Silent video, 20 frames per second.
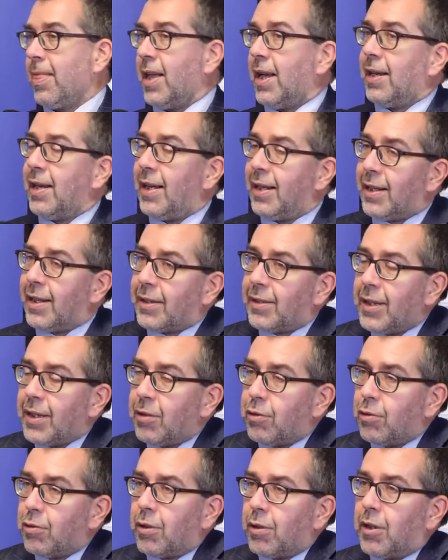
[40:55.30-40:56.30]
And, and I
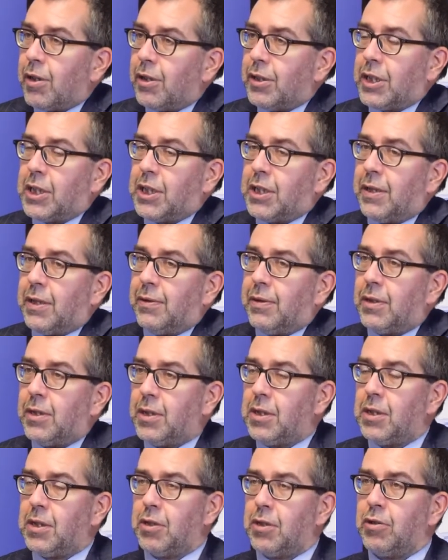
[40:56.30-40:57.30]
think to a large extent,
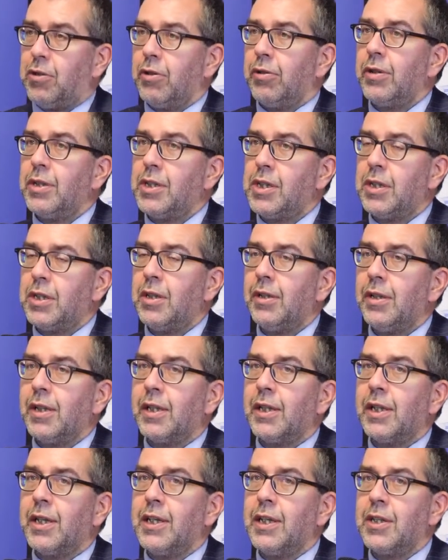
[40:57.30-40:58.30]
this is certainly still
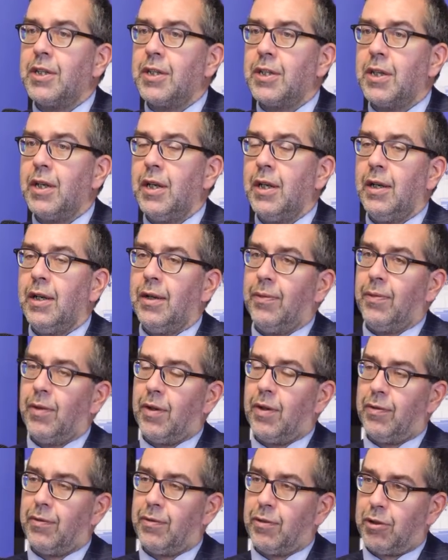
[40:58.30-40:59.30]
the case
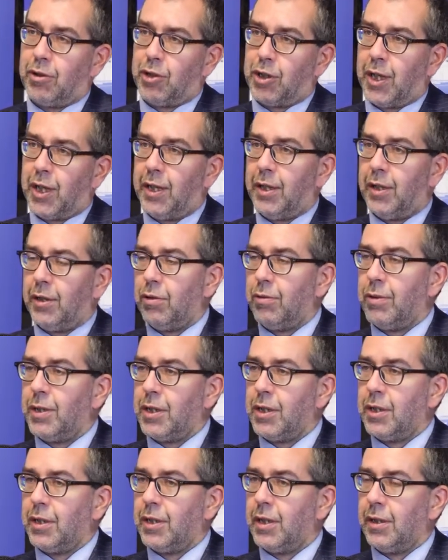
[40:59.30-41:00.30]
uh, for China, the
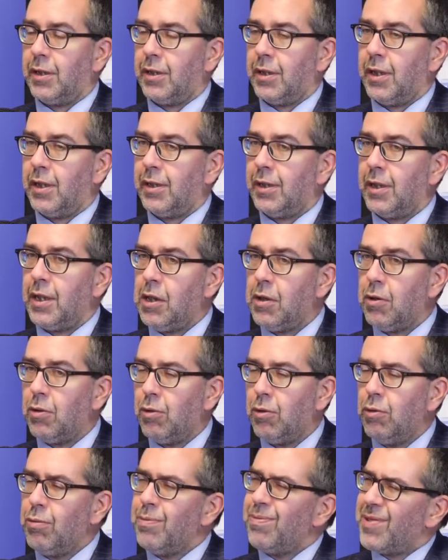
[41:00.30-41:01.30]
US, and, and, and the
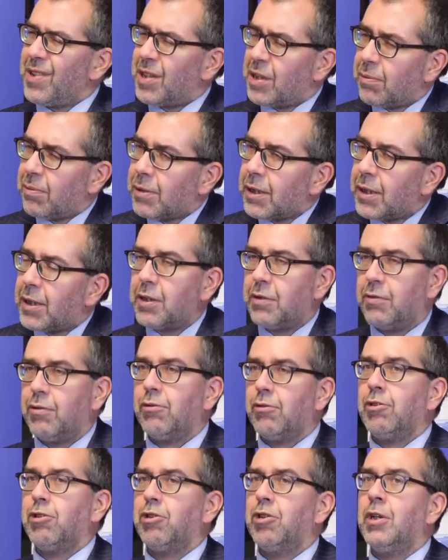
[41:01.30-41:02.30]
EU, somewhat less
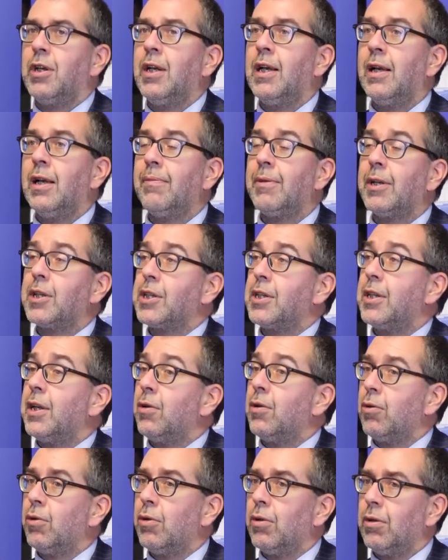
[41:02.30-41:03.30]
for Russia, because
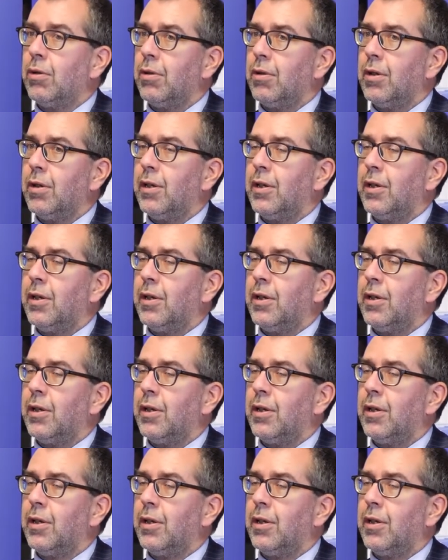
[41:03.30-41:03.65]
they all